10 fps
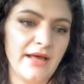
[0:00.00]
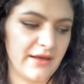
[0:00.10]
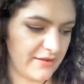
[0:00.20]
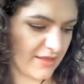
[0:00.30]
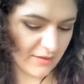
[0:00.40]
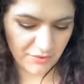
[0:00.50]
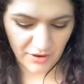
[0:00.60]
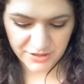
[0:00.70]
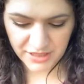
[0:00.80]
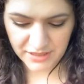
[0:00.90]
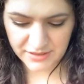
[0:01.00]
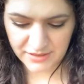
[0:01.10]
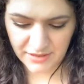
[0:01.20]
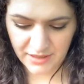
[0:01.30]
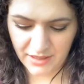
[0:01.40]
out of that
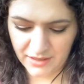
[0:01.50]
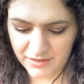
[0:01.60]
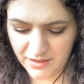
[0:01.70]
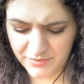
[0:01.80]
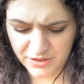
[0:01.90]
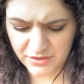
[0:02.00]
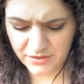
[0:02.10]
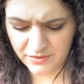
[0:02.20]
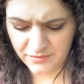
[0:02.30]
project. And I was